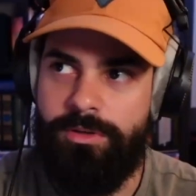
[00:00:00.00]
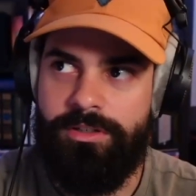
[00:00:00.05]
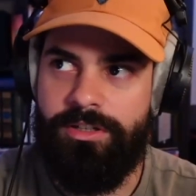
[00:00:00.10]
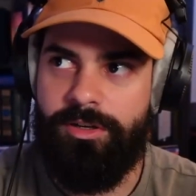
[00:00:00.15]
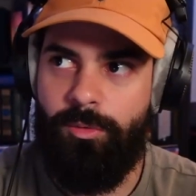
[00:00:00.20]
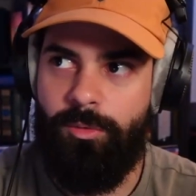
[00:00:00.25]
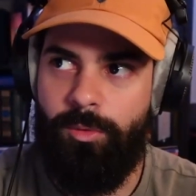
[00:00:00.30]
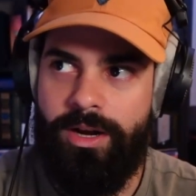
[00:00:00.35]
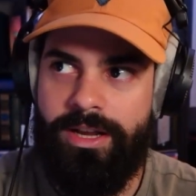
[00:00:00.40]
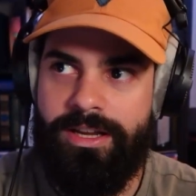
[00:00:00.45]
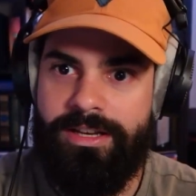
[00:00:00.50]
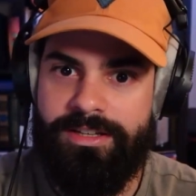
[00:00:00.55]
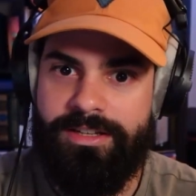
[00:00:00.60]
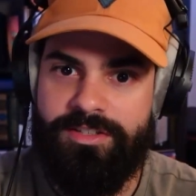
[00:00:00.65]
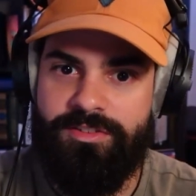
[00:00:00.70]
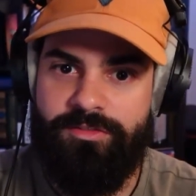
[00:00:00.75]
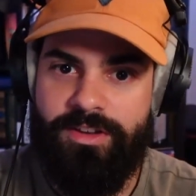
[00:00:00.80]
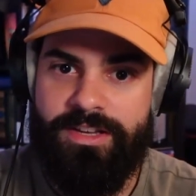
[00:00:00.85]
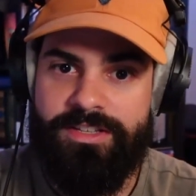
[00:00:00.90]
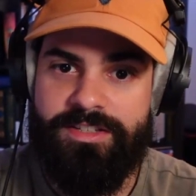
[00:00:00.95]
Egwene
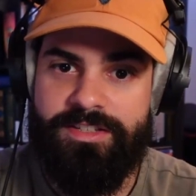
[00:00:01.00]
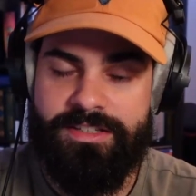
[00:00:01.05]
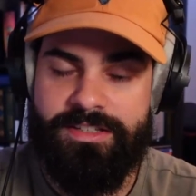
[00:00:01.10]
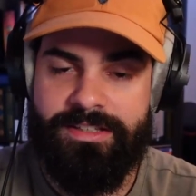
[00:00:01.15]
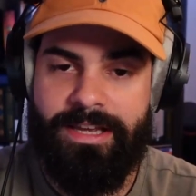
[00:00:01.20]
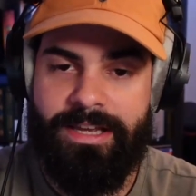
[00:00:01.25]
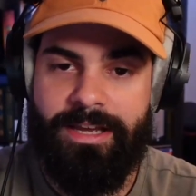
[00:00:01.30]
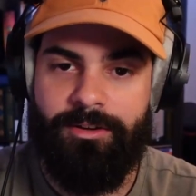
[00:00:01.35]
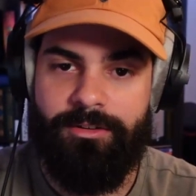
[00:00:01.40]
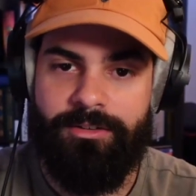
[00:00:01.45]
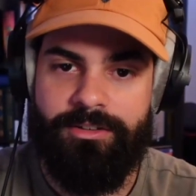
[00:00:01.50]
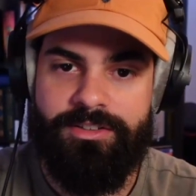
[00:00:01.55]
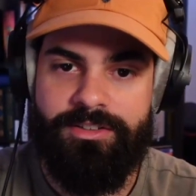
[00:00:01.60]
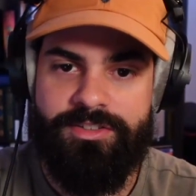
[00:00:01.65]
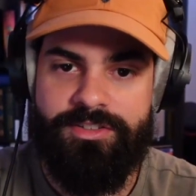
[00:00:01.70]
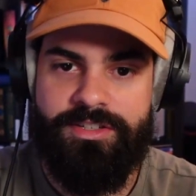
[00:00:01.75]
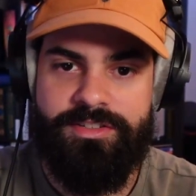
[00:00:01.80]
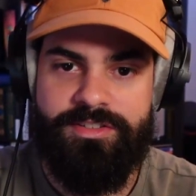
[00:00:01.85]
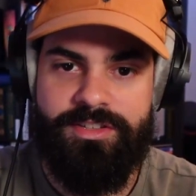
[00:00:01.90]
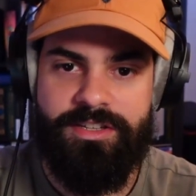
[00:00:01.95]
is facing down
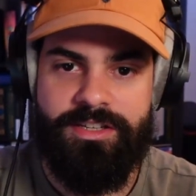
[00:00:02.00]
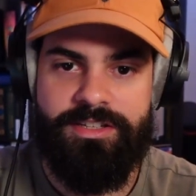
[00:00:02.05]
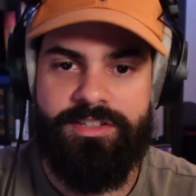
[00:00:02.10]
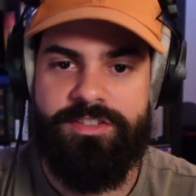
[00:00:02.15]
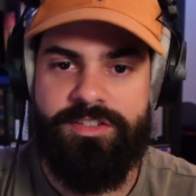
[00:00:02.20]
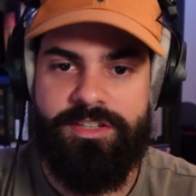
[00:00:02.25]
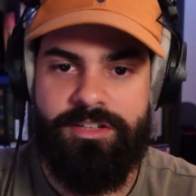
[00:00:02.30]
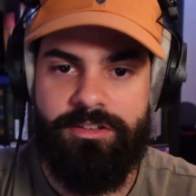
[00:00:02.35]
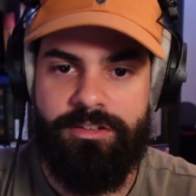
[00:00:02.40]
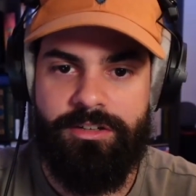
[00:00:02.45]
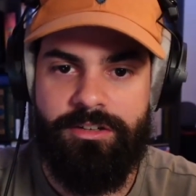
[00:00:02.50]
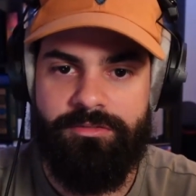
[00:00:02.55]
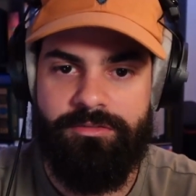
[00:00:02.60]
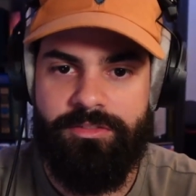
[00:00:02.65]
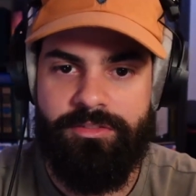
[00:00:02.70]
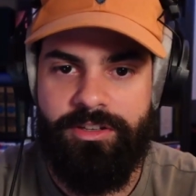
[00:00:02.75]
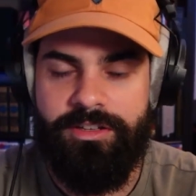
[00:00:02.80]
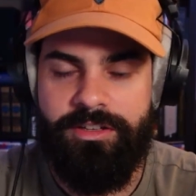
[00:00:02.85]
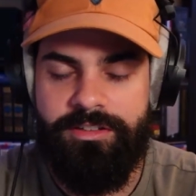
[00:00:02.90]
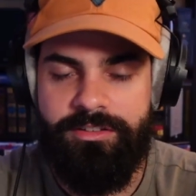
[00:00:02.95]
is like a sitter of
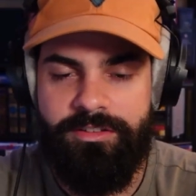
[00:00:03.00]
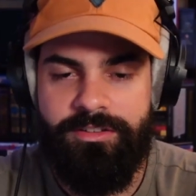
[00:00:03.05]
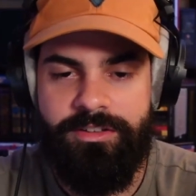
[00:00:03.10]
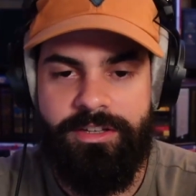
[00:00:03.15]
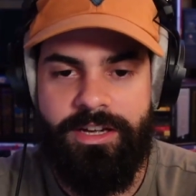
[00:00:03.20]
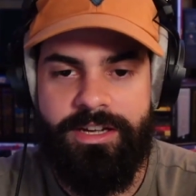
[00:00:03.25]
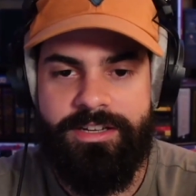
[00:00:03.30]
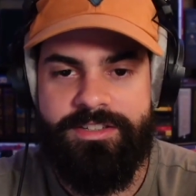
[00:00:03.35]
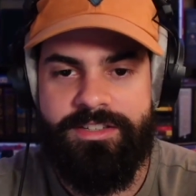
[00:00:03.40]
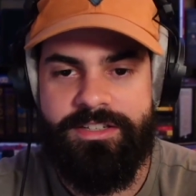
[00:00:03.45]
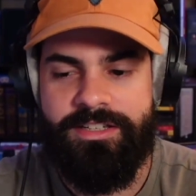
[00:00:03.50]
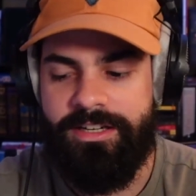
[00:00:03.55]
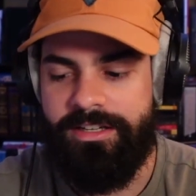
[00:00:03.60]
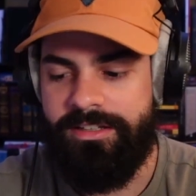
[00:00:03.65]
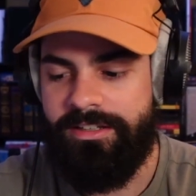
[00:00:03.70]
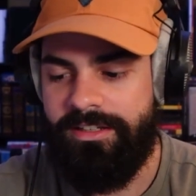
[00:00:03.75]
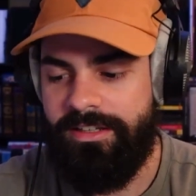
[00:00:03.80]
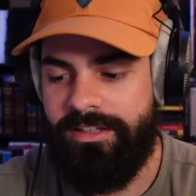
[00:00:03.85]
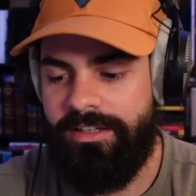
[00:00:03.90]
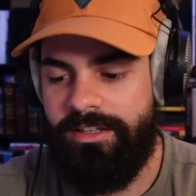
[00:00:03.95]
the Aes Sedai,
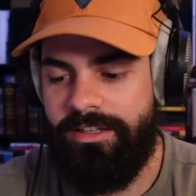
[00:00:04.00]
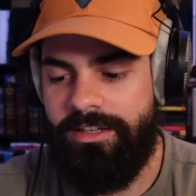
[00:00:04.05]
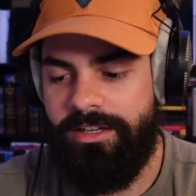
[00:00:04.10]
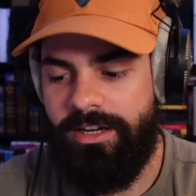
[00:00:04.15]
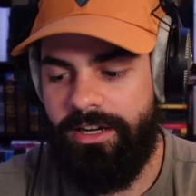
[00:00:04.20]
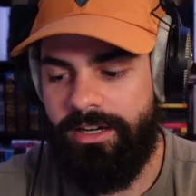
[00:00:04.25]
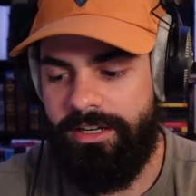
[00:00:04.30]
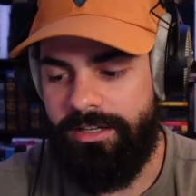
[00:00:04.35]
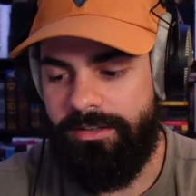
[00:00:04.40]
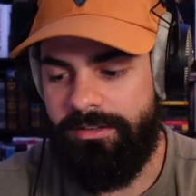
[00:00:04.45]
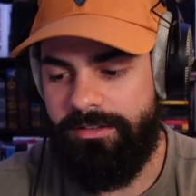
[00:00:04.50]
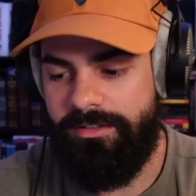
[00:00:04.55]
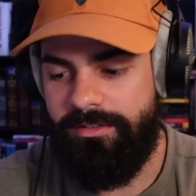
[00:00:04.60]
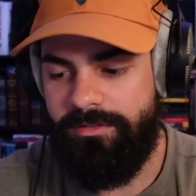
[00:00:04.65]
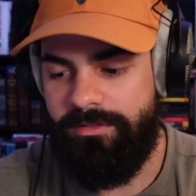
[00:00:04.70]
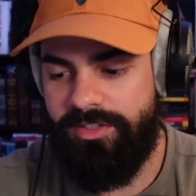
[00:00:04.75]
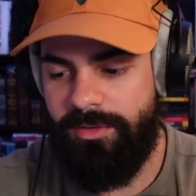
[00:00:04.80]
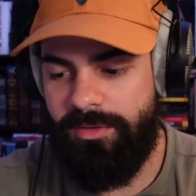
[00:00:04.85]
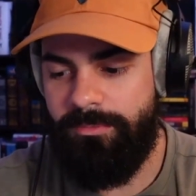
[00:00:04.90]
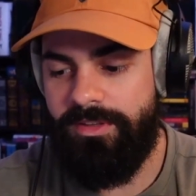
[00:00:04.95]

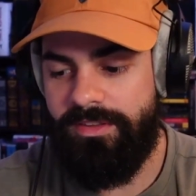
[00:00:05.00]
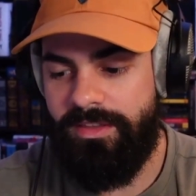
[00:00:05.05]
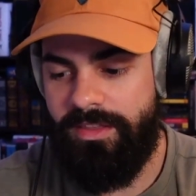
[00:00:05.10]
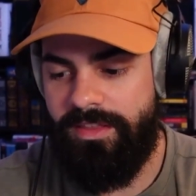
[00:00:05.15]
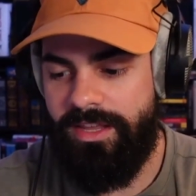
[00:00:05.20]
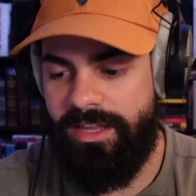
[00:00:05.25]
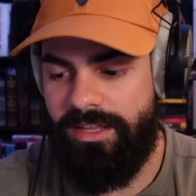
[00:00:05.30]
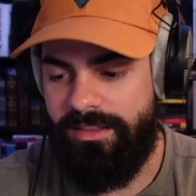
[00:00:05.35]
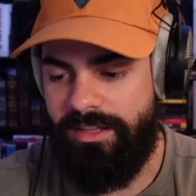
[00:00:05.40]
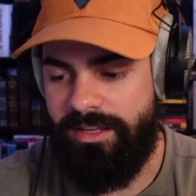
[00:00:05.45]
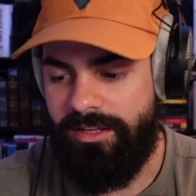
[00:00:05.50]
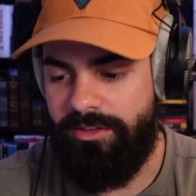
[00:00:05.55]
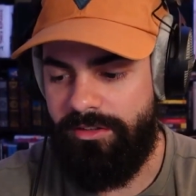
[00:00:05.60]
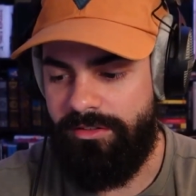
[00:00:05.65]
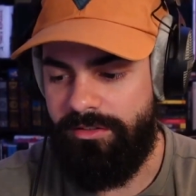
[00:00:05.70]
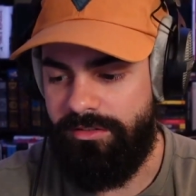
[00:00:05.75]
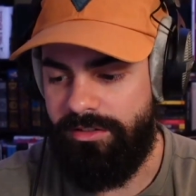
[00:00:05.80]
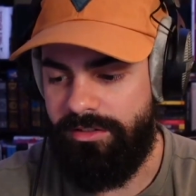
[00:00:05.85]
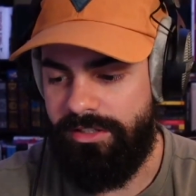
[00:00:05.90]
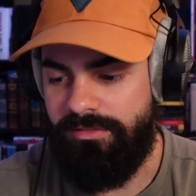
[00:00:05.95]
something that they
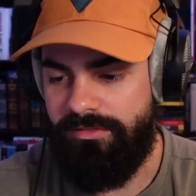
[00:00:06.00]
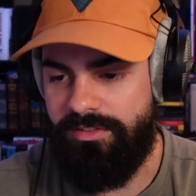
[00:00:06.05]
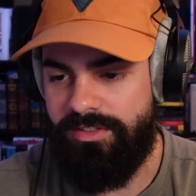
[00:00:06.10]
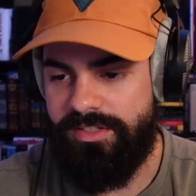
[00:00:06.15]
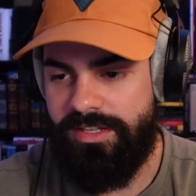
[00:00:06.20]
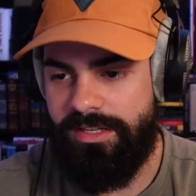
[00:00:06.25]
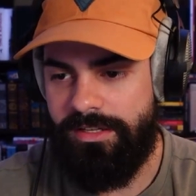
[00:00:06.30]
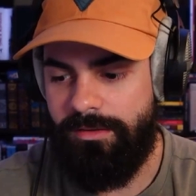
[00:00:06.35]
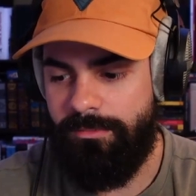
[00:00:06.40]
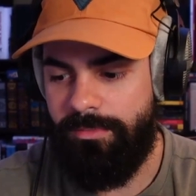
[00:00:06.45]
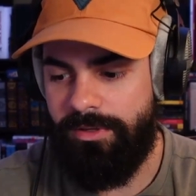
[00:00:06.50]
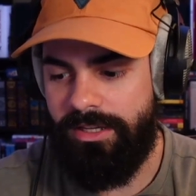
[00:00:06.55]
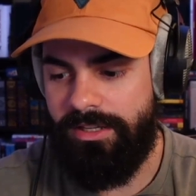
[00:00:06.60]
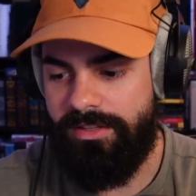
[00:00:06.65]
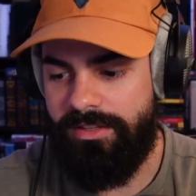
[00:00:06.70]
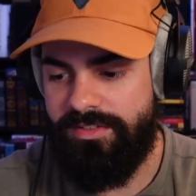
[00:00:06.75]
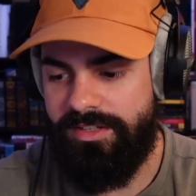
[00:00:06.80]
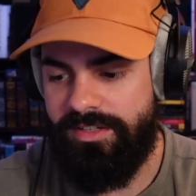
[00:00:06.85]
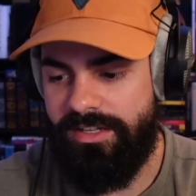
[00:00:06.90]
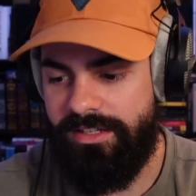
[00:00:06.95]
couldn't even stand up
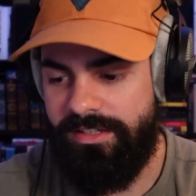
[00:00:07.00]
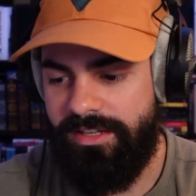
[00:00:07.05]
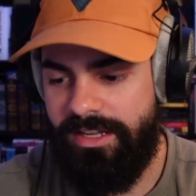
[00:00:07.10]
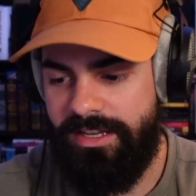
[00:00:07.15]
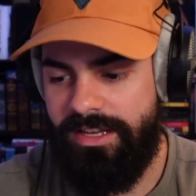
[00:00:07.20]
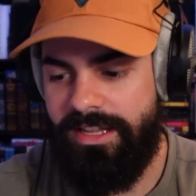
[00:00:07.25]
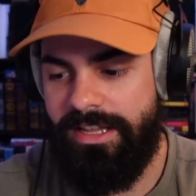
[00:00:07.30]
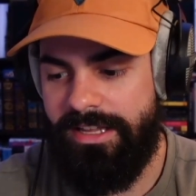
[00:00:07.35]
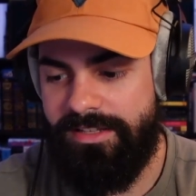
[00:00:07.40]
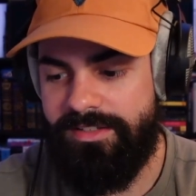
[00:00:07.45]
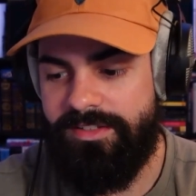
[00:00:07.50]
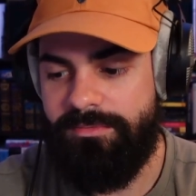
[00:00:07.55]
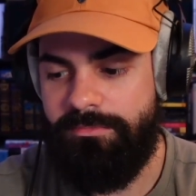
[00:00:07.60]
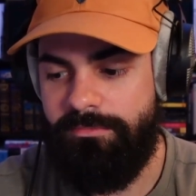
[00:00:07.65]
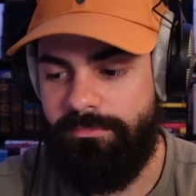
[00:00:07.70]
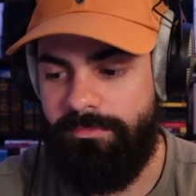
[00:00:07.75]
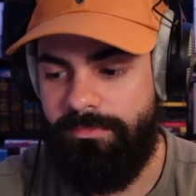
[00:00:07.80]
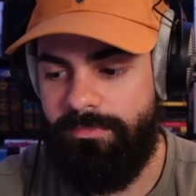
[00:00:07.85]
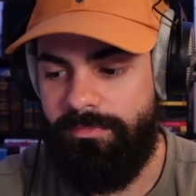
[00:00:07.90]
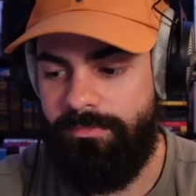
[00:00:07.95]
against, and it is
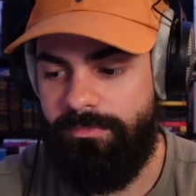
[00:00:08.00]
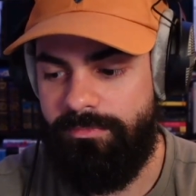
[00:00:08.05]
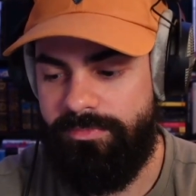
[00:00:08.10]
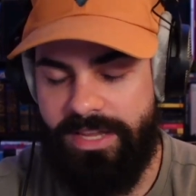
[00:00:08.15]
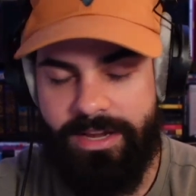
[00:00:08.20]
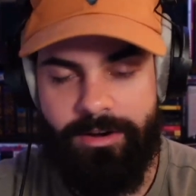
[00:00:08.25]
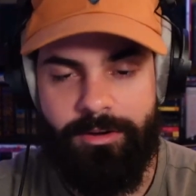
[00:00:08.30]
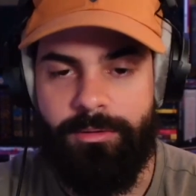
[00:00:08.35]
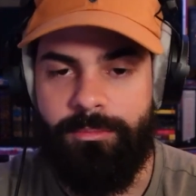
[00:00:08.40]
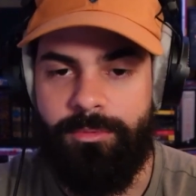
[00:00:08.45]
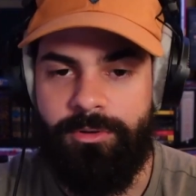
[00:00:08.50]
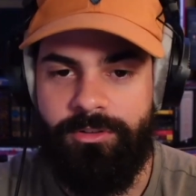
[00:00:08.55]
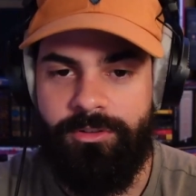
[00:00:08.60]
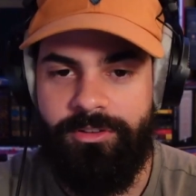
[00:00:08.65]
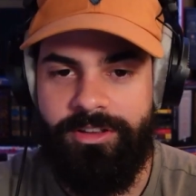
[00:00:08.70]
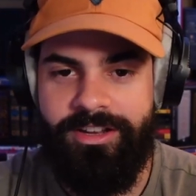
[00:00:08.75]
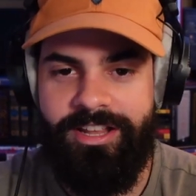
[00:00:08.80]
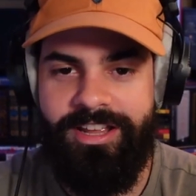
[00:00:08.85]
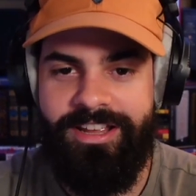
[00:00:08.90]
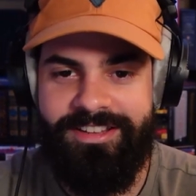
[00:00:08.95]
terrible.
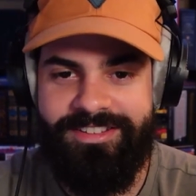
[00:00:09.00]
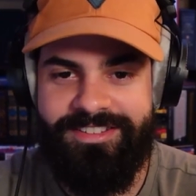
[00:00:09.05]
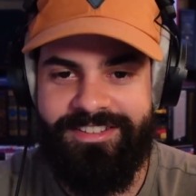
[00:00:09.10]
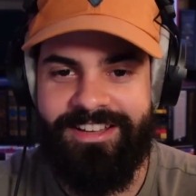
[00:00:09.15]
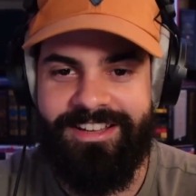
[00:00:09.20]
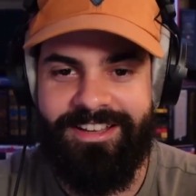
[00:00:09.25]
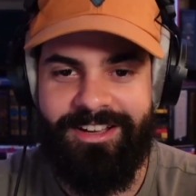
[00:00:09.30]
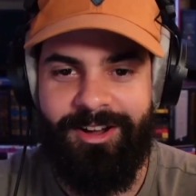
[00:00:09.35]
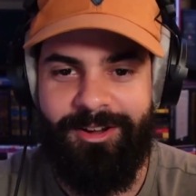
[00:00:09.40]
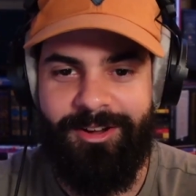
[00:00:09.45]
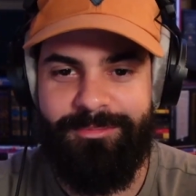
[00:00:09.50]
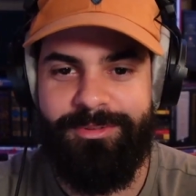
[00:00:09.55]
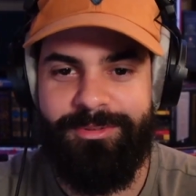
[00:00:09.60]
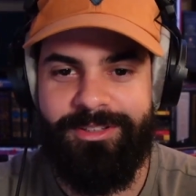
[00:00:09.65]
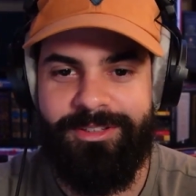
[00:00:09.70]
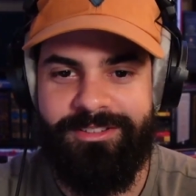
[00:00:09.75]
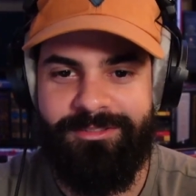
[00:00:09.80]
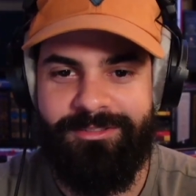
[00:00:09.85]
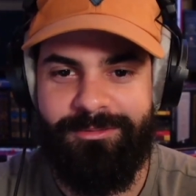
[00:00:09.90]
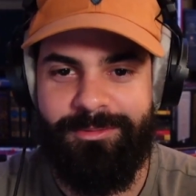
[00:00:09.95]
It is like
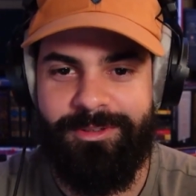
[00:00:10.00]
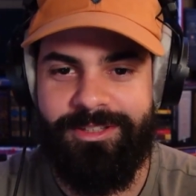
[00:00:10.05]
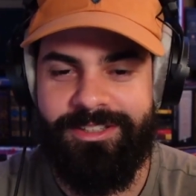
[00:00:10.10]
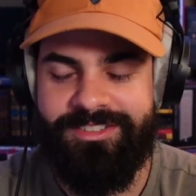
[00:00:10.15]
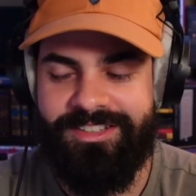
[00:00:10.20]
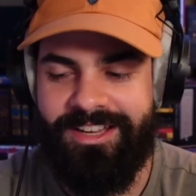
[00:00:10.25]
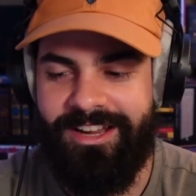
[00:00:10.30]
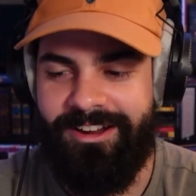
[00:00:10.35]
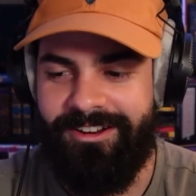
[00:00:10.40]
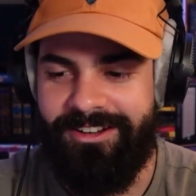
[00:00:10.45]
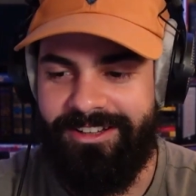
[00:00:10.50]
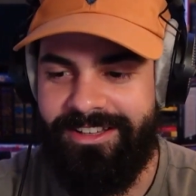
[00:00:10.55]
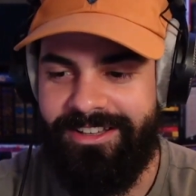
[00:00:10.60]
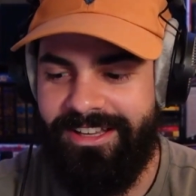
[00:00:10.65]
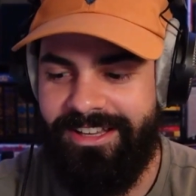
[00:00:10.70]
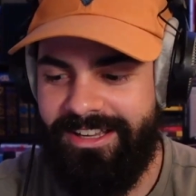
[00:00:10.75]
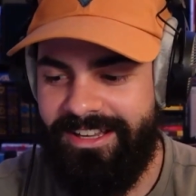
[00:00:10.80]
unbelievably scary.